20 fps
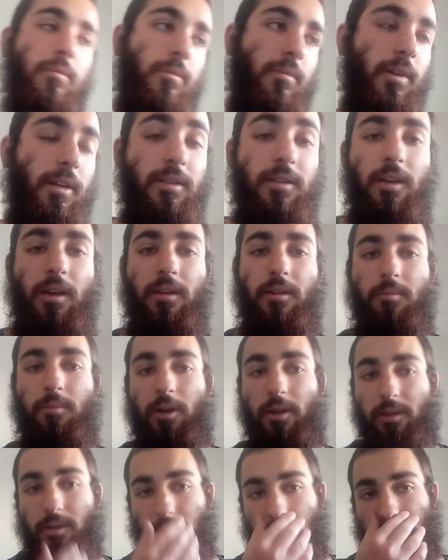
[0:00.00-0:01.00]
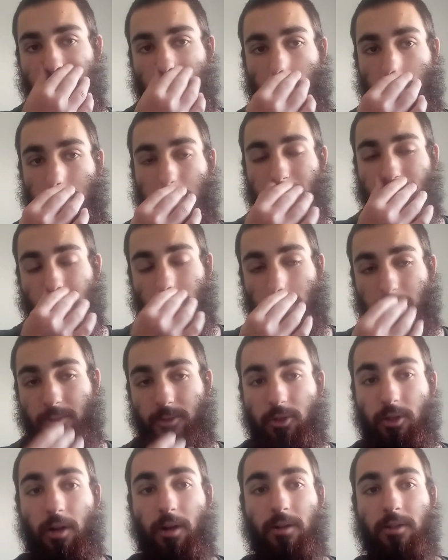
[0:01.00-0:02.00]
excited by this, much more
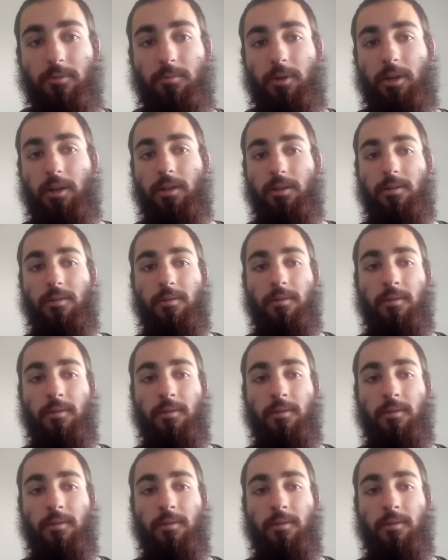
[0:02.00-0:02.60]
shocked by it.